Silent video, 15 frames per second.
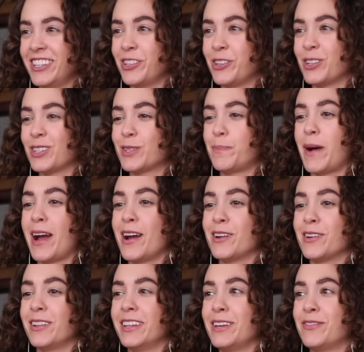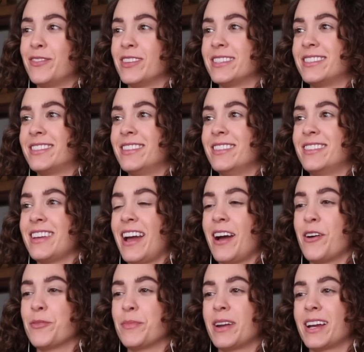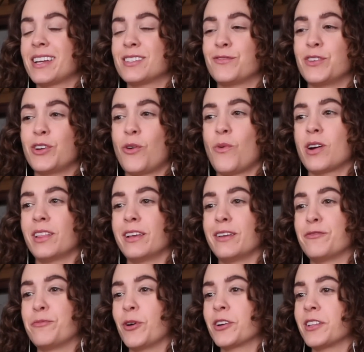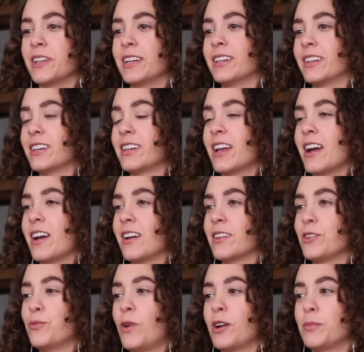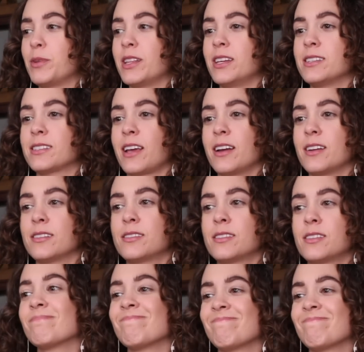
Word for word: You could aspire to leave the town, but I guess if you don't want to leave Brooklyn, then yeah, you'd want to be these guys.